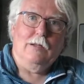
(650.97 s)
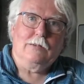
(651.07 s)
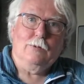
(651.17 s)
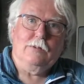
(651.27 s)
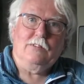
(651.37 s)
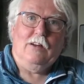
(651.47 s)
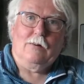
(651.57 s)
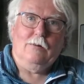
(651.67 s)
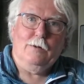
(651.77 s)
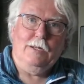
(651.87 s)
so it's not
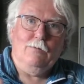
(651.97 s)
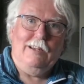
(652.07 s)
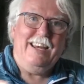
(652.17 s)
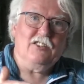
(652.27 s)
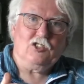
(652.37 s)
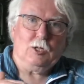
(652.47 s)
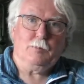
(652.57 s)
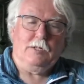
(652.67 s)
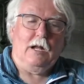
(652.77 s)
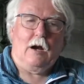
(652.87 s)
going to, in relationship
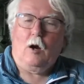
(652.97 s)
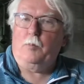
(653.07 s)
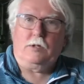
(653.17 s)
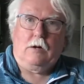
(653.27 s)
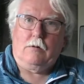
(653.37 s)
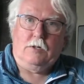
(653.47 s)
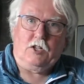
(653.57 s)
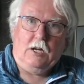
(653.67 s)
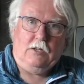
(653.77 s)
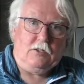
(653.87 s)
to the harp, it's not going to
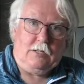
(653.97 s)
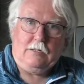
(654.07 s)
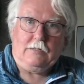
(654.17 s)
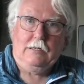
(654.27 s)
change things.